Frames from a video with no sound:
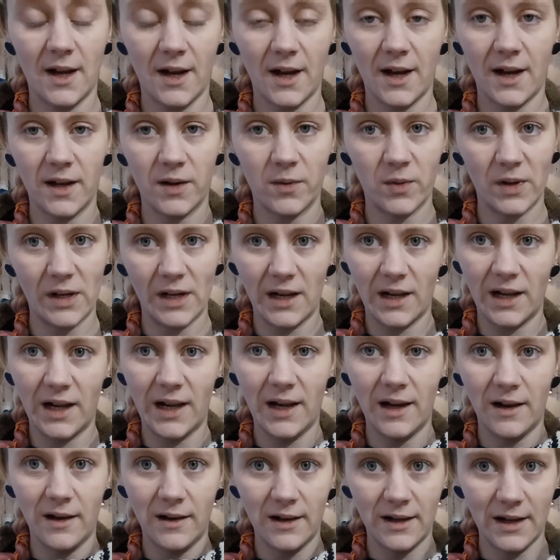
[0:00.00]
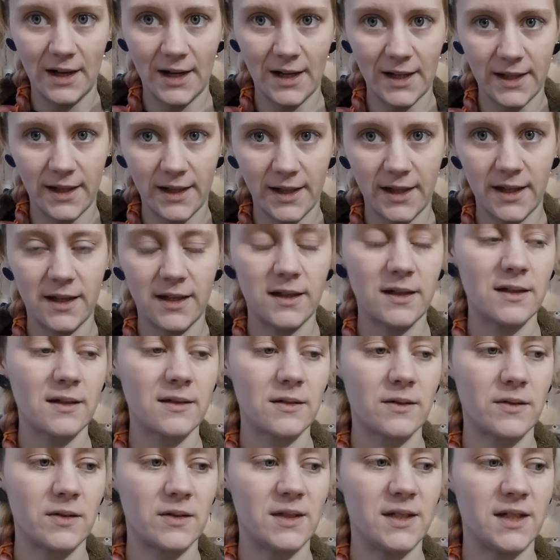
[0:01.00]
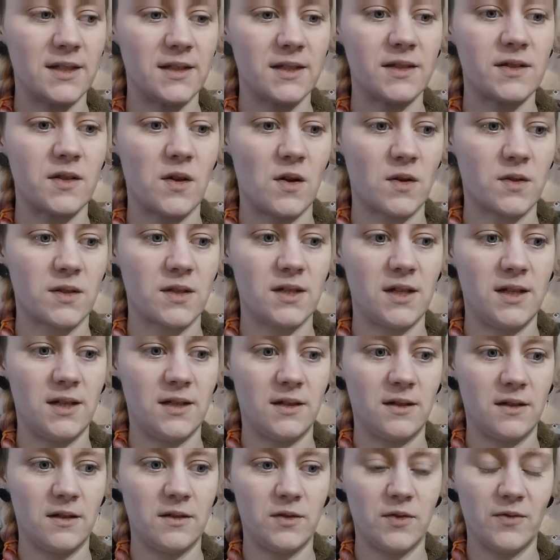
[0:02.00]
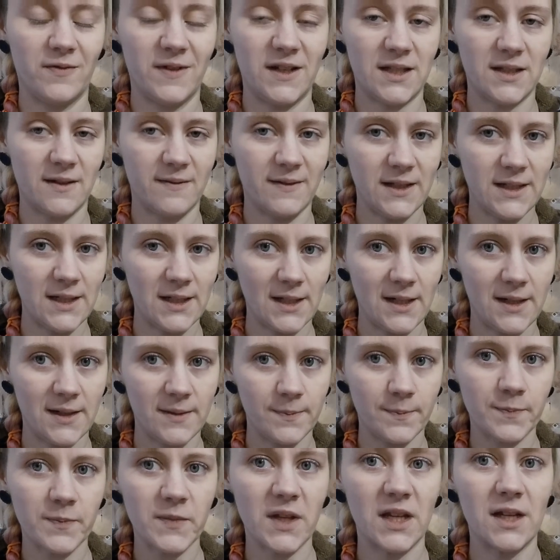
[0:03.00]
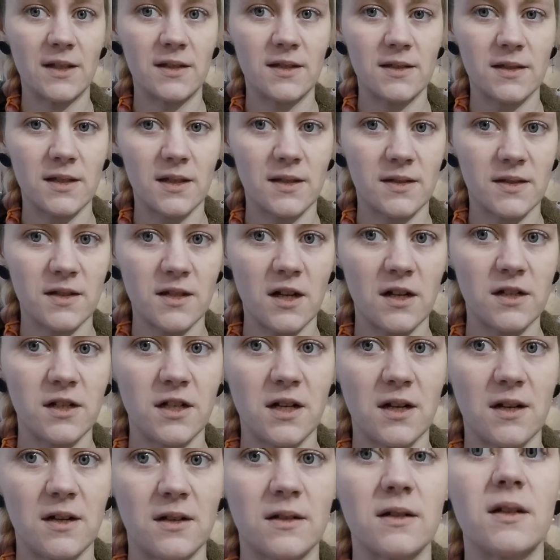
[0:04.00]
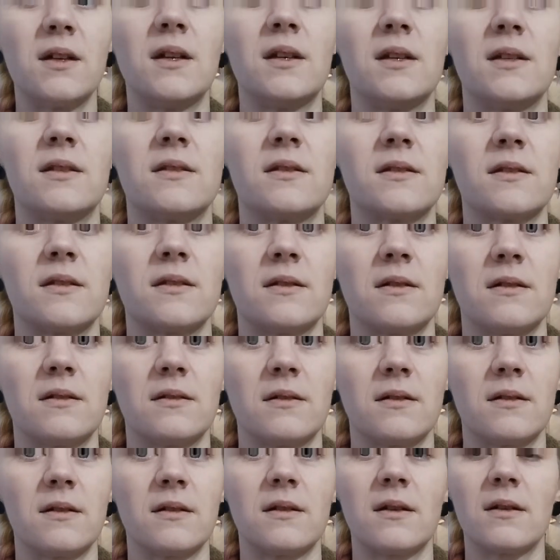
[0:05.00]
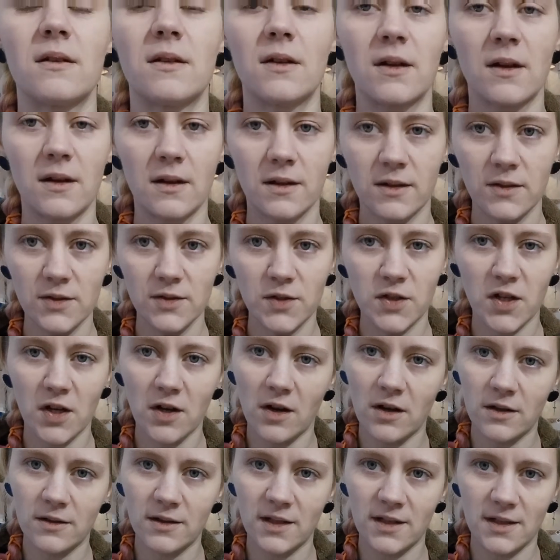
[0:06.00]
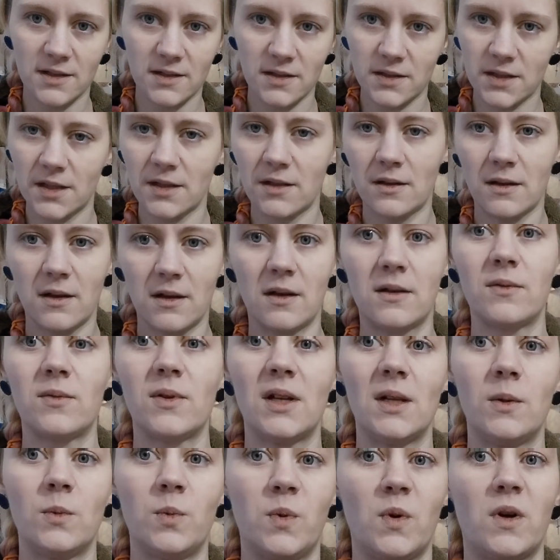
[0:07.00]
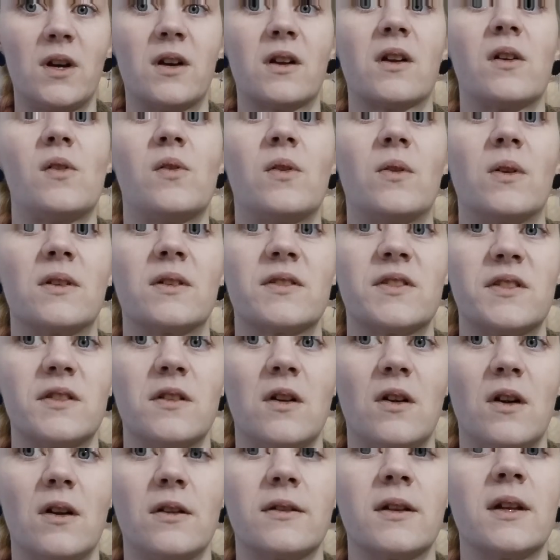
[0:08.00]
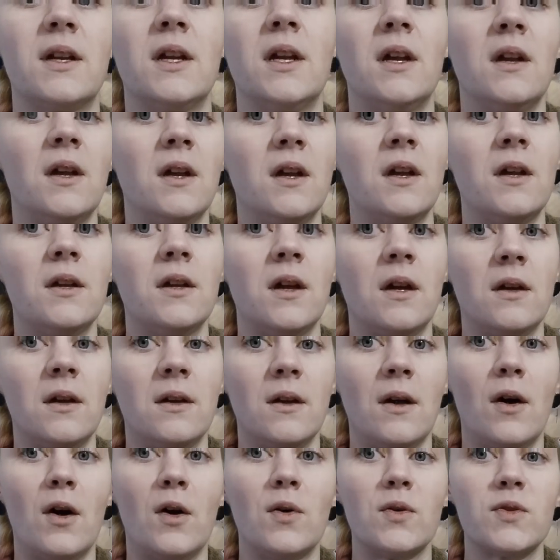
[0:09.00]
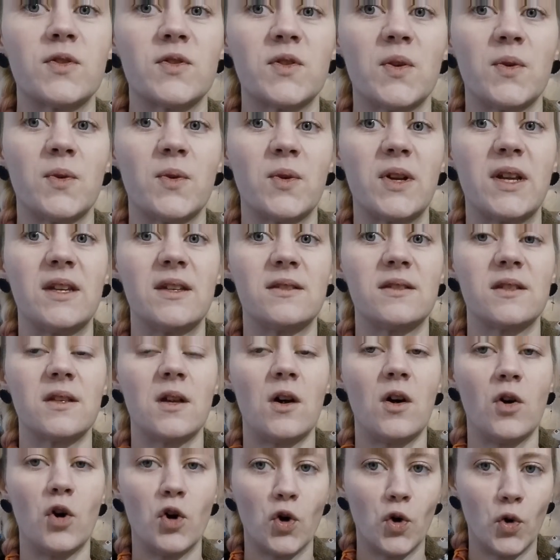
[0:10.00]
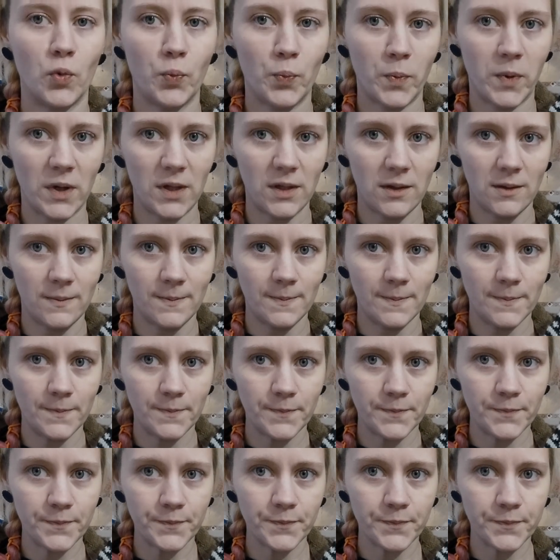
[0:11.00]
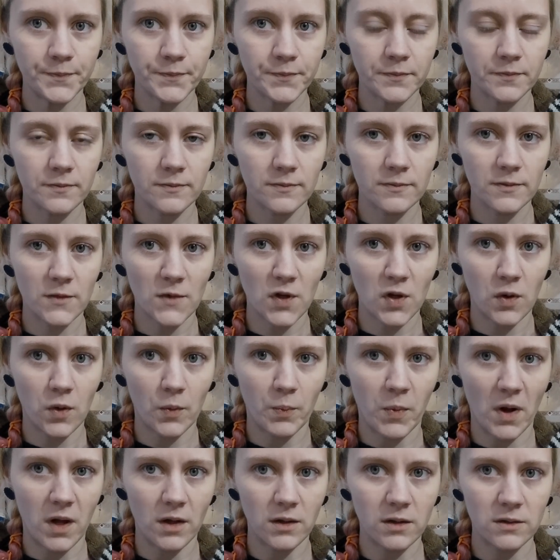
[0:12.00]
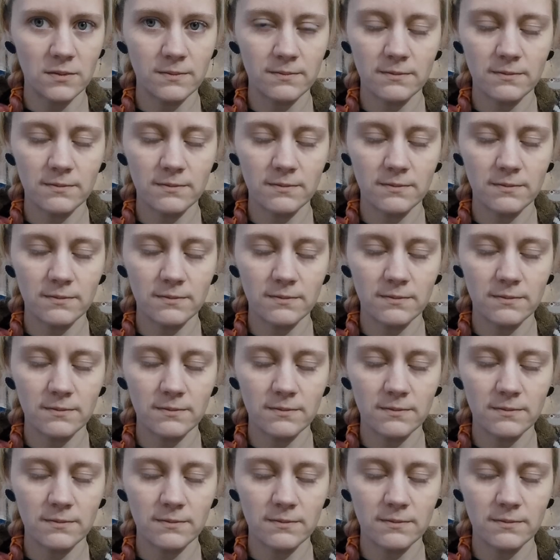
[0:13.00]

I really like to knit socks in Novita Vendla. It's a sturdy yarn, it's a good yarn, it's a real workhorse yarn. Also is opal. Opal.